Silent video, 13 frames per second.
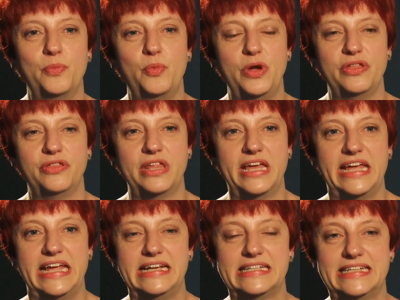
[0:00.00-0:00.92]
with
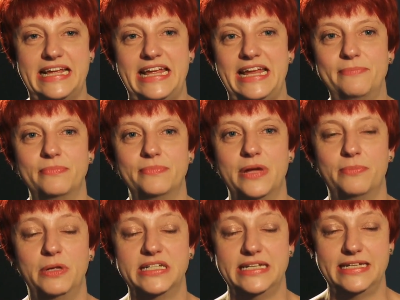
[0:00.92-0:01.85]
a team, a
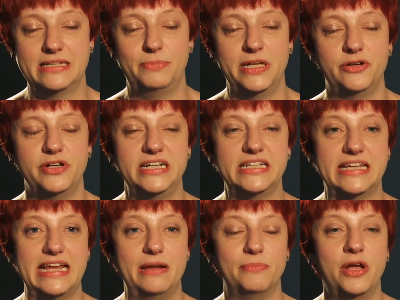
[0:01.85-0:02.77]
multidisciplinary
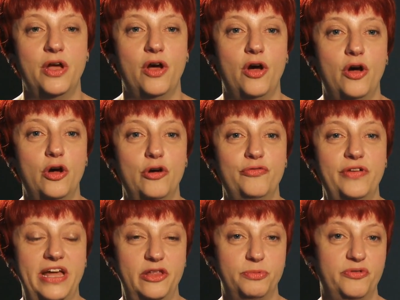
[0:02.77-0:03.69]
team of
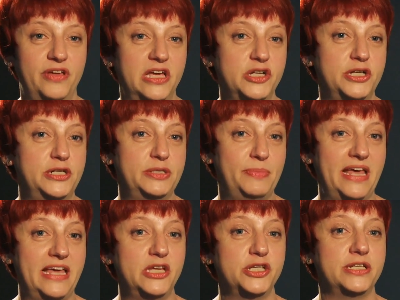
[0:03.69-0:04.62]
health professionals,
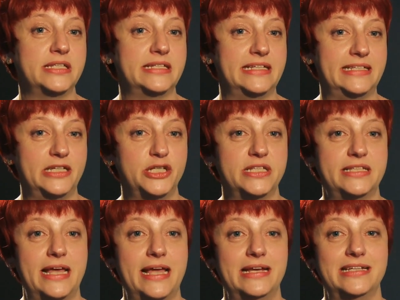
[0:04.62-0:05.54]
patients, decision
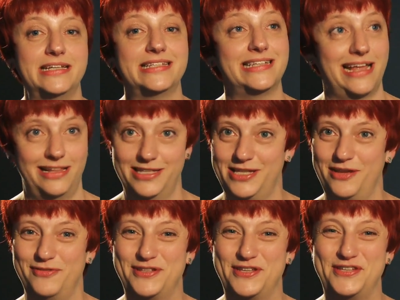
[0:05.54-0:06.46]
scientists, health
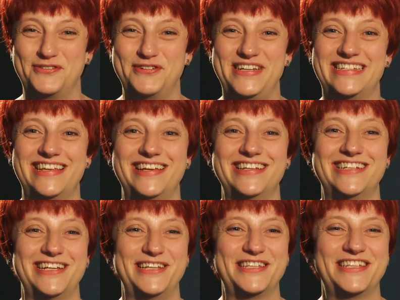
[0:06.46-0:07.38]
services
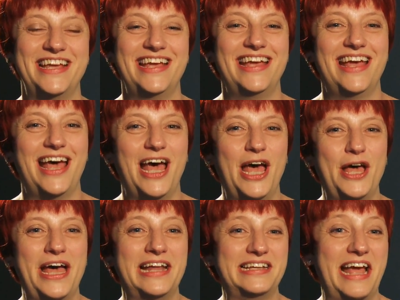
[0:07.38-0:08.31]
researchers
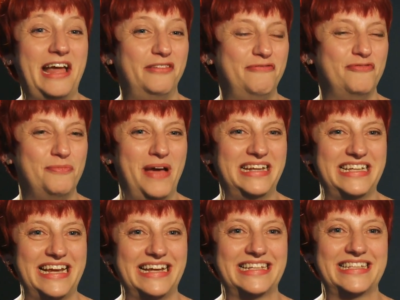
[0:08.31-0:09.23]
and health
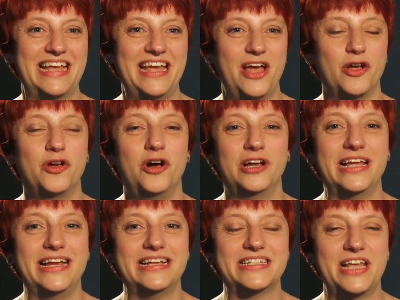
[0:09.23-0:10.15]
informatics
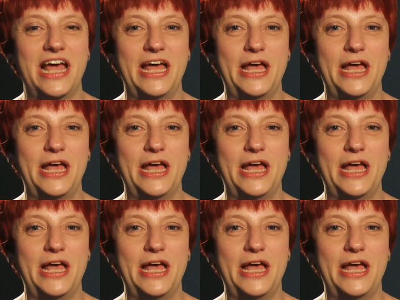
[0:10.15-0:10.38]
colleagues